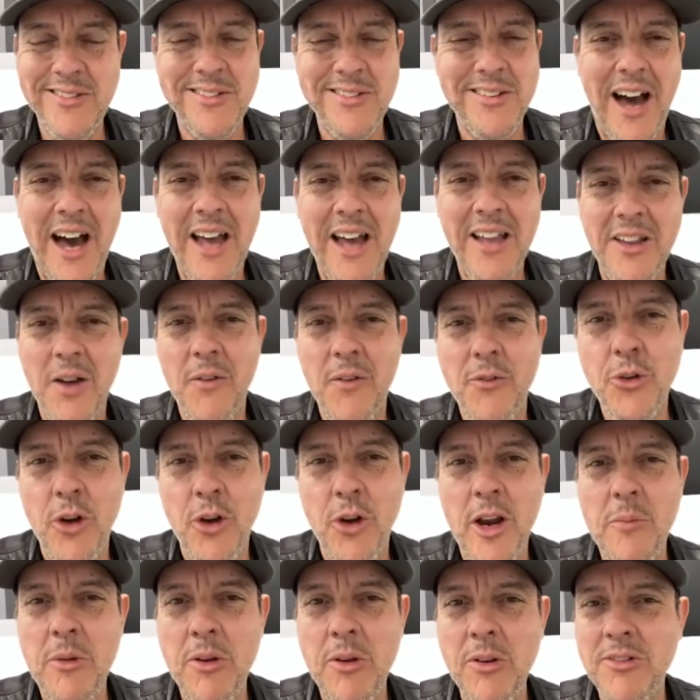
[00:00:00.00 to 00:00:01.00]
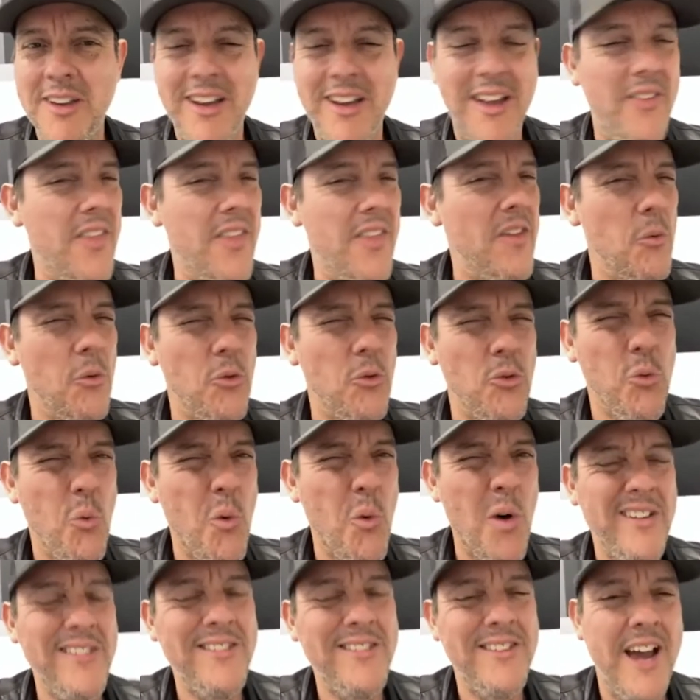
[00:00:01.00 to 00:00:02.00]
I love train music. And then there was
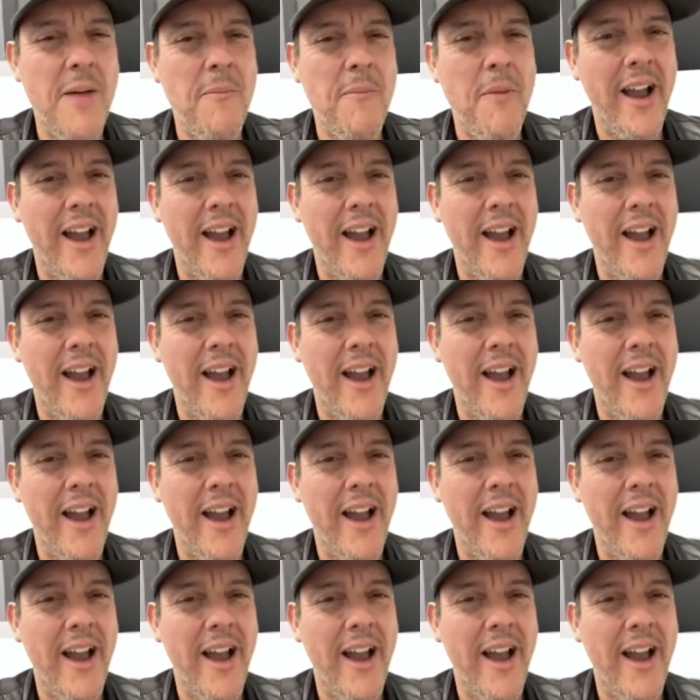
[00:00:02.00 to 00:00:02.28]
one time I